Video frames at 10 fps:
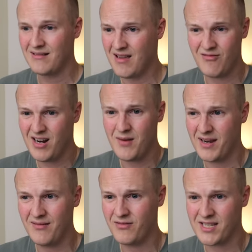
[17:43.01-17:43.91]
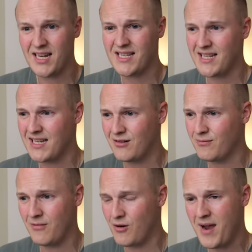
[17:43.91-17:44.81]
have really been facilitated
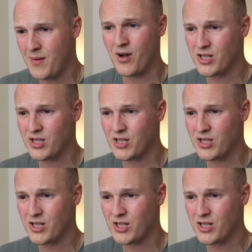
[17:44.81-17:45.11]
or, or made